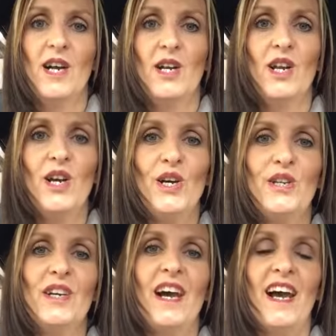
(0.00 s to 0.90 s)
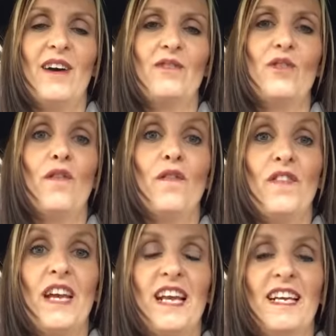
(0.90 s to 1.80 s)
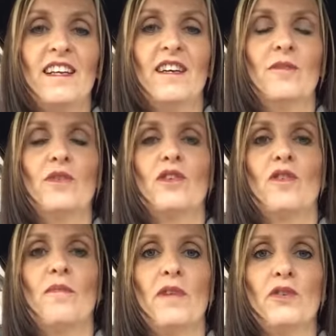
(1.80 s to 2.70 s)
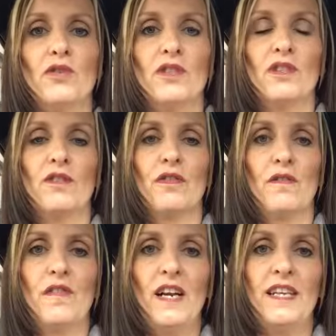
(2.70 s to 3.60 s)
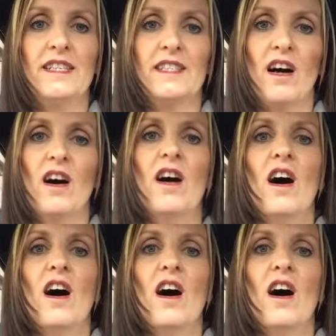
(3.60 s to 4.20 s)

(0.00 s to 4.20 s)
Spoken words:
learn how you're feeling, learn what your emotions are and your feelings are,